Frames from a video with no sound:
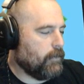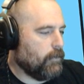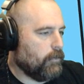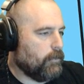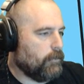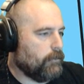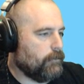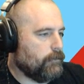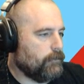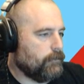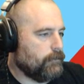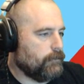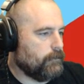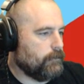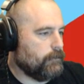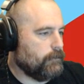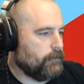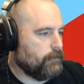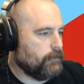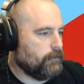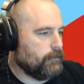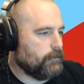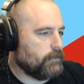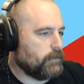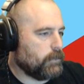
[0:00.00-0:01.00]
cool.
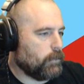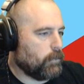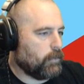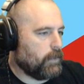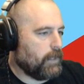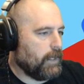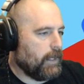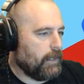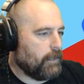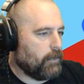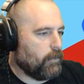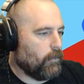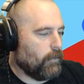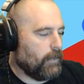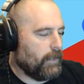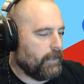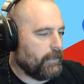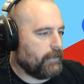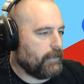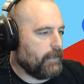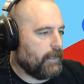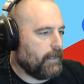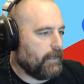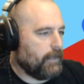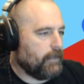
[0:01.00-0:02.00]
So we'll kind of go
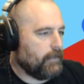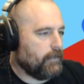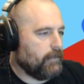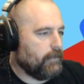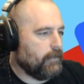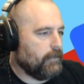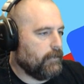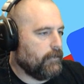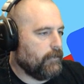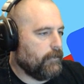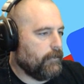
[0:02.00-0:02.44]
like that.